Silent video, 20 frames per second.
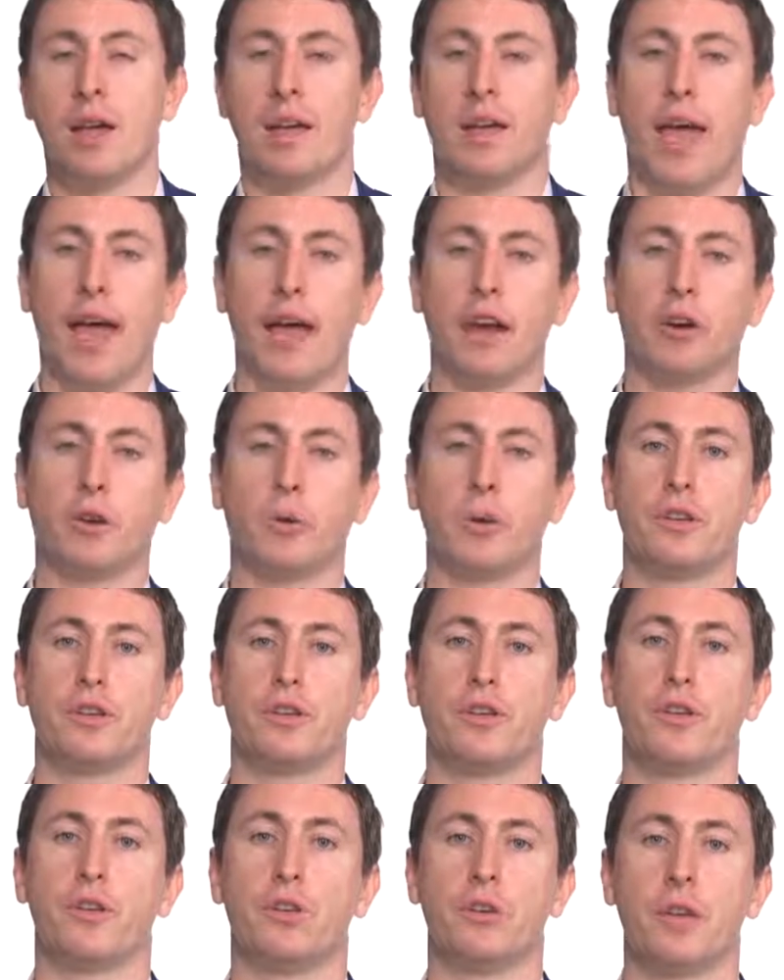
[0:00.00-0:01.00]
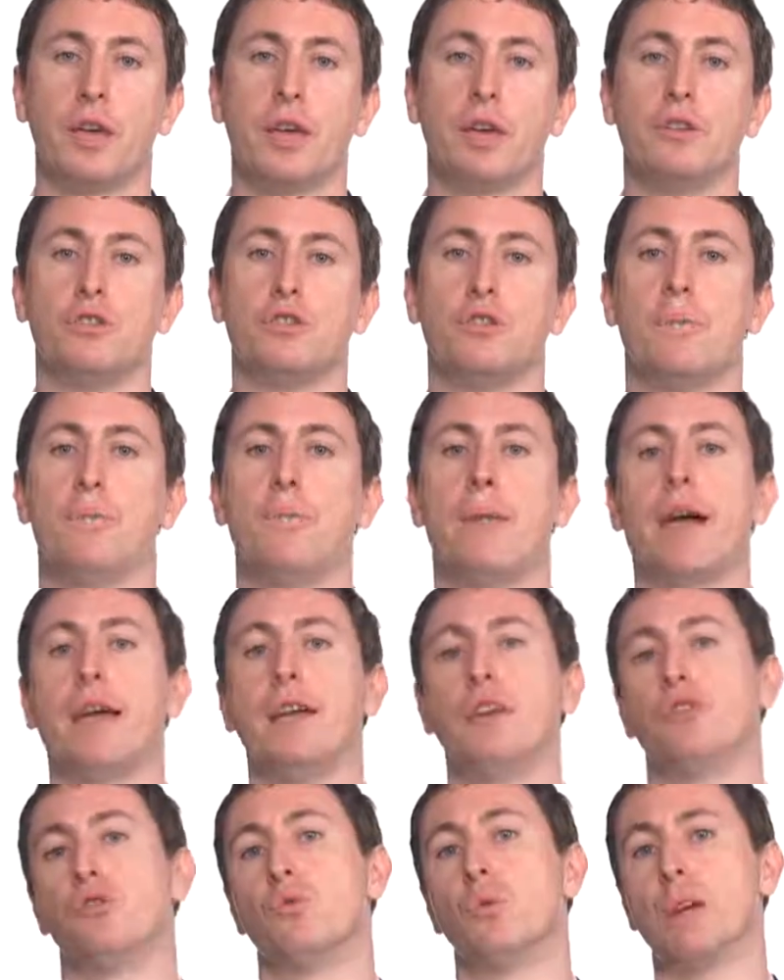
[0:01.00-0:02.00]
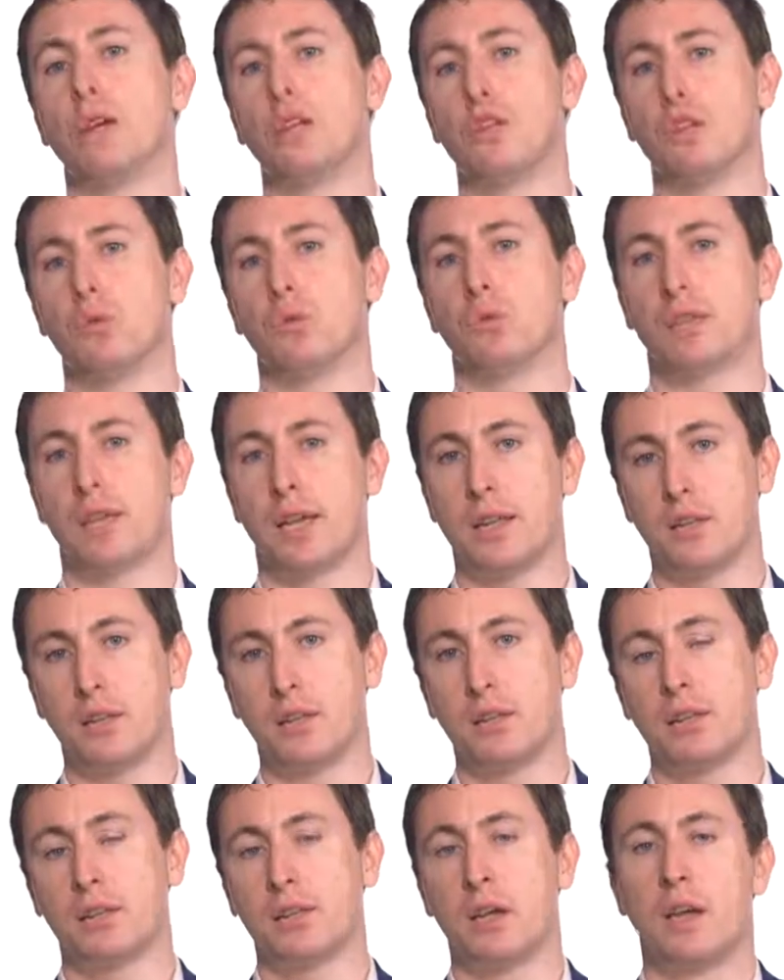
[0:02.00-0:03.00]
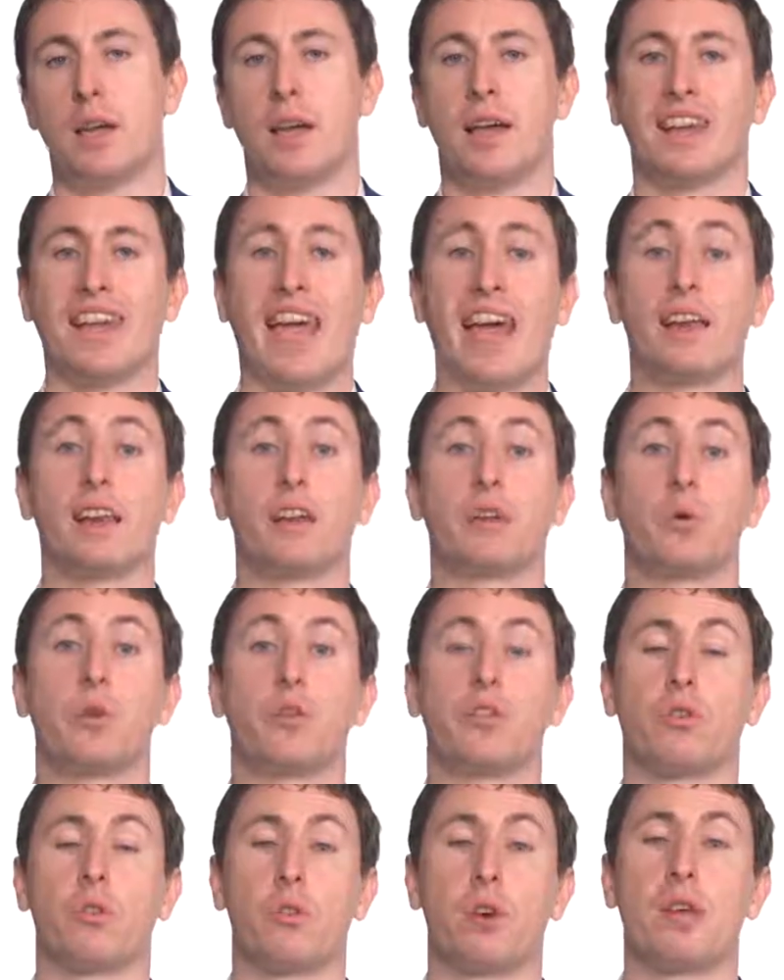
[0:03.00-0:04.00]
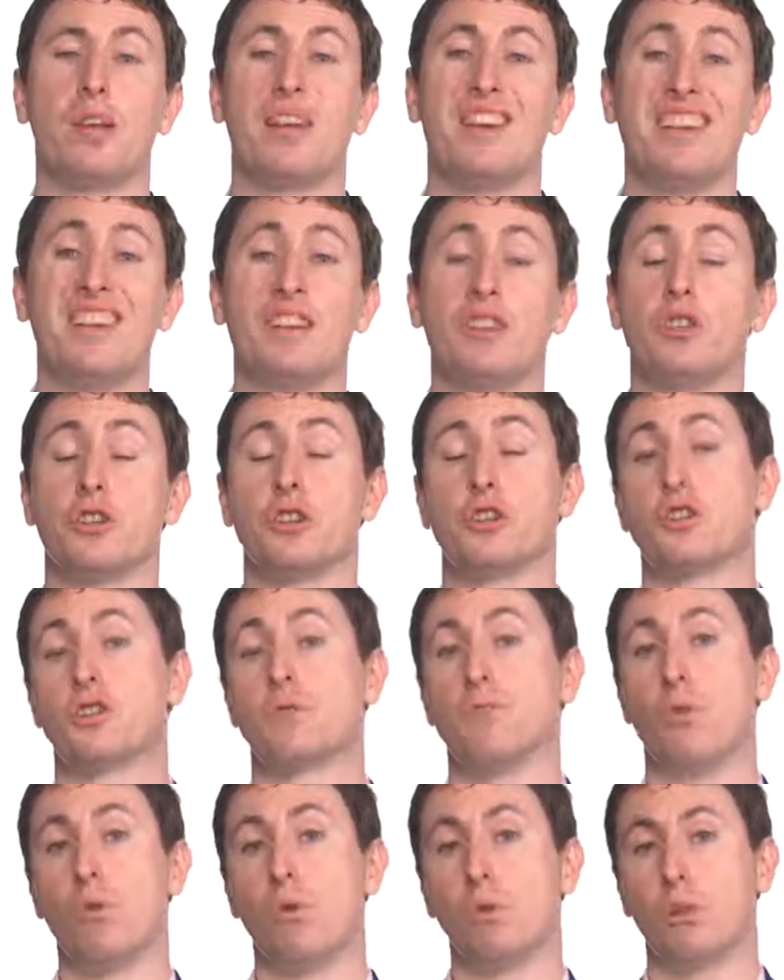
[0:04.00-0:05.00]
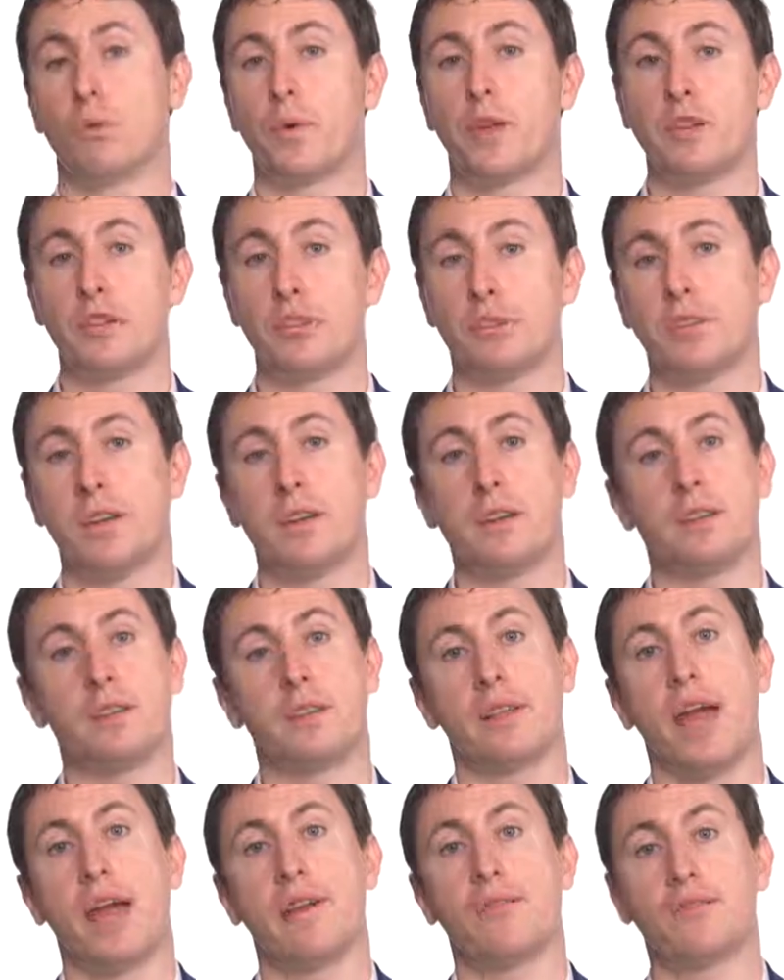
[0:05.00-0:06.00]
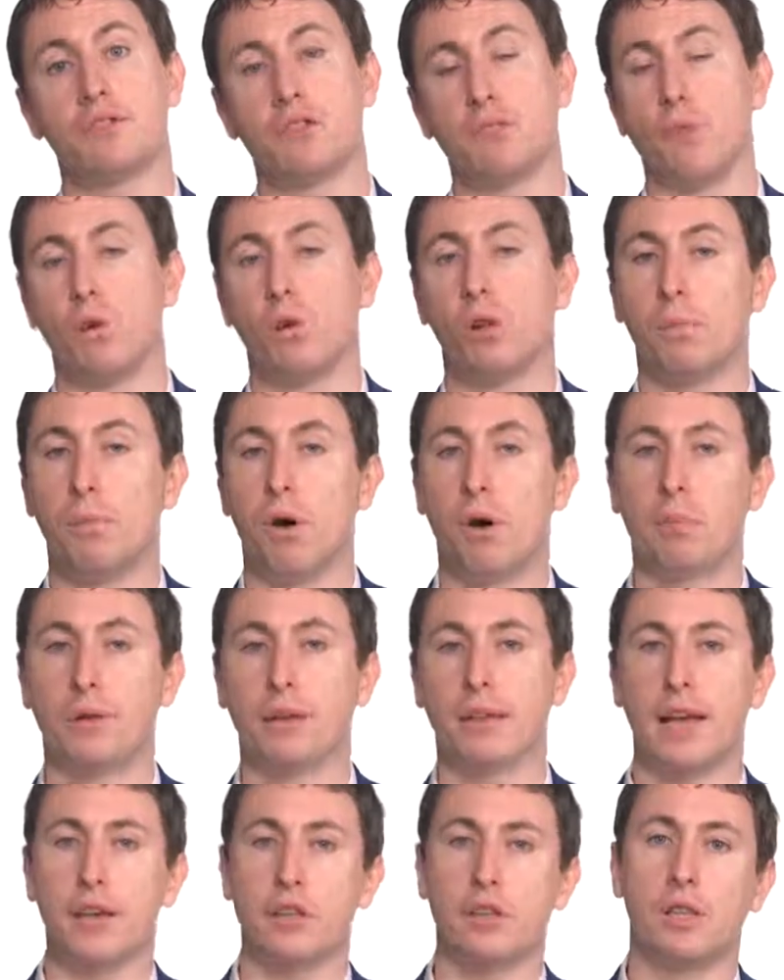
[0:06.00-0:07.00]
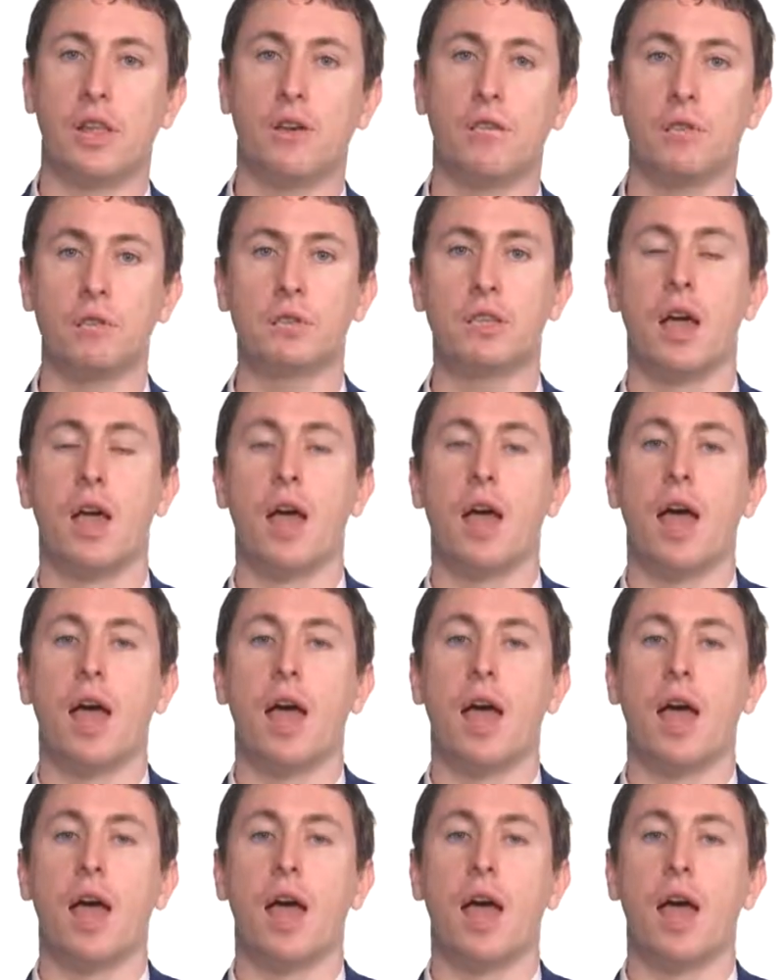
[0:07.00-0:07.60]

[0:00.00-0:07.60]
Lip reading: Category 2 is your major regional centres. Category 3 is your smaller regional centres that have smaller population levels.